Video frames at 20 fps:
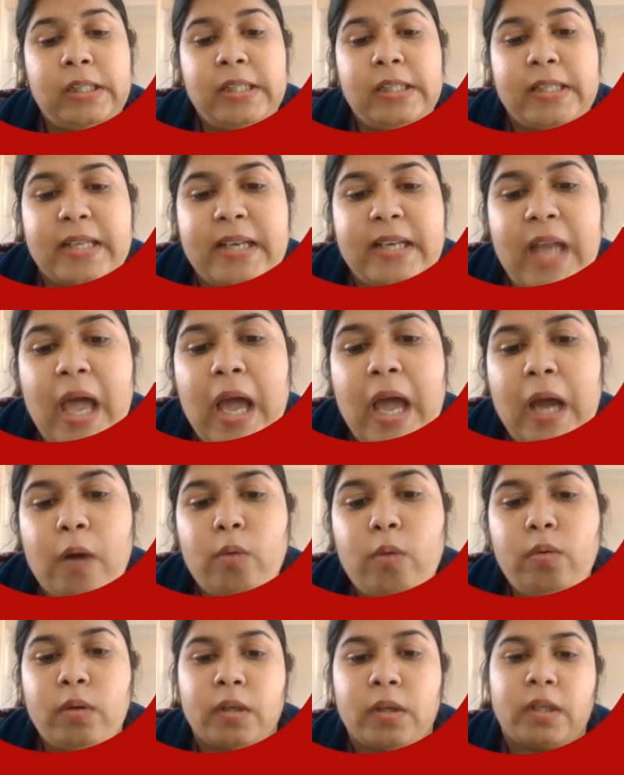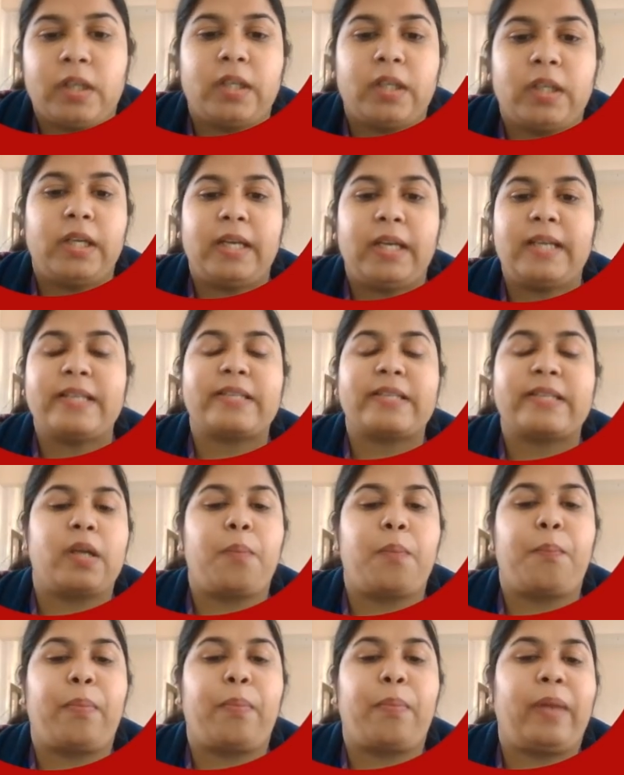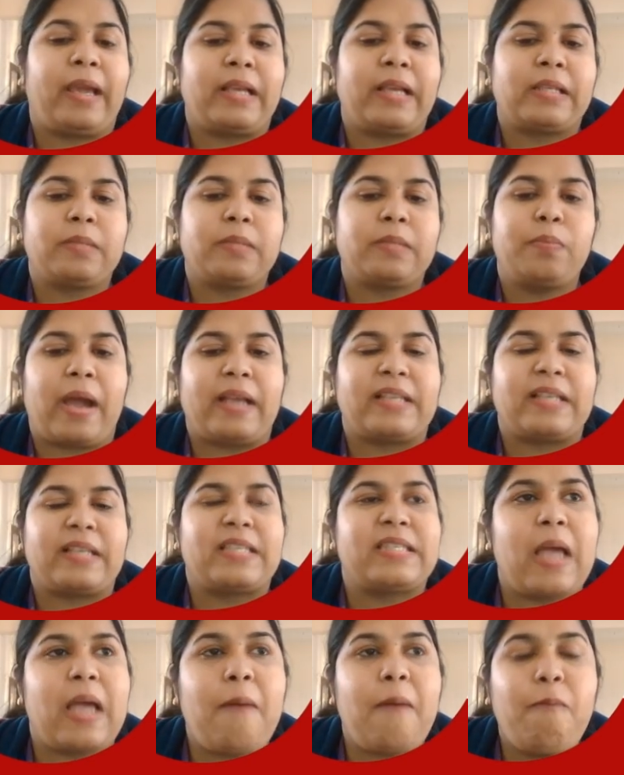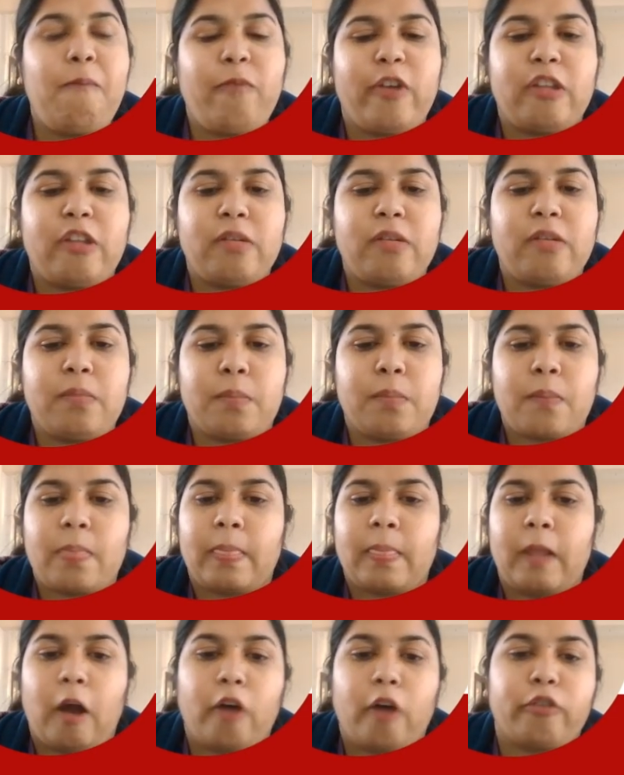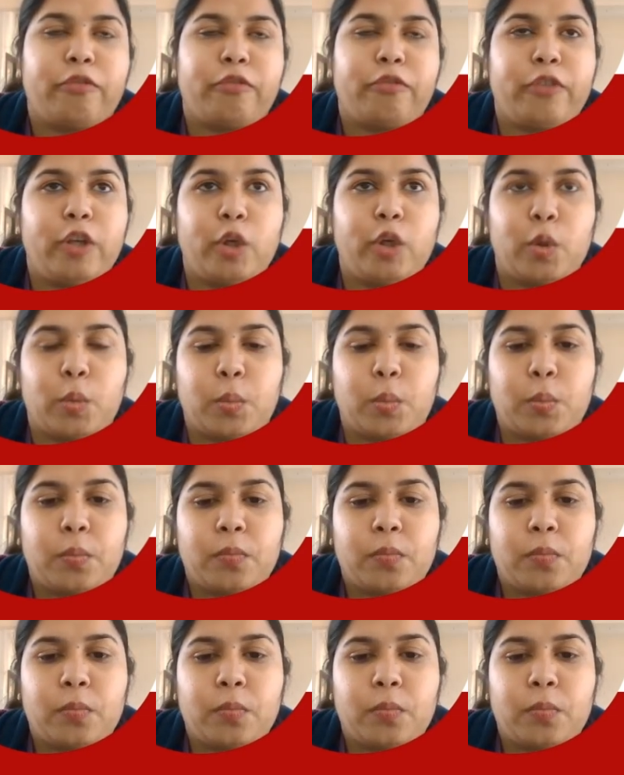the noun is replaced by someone or few.